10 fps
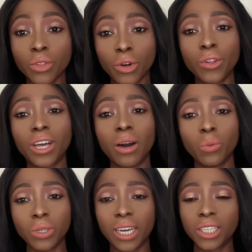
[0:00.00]
thought that I
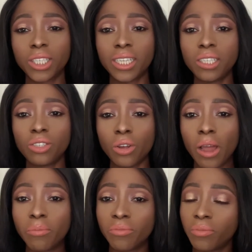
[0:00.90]
would actually, so
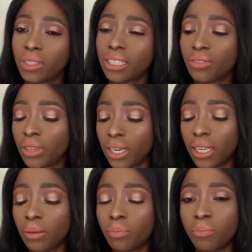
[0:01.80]
I'm
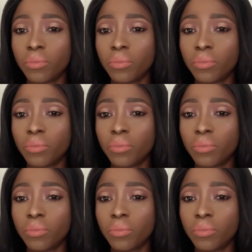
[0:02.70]
definitely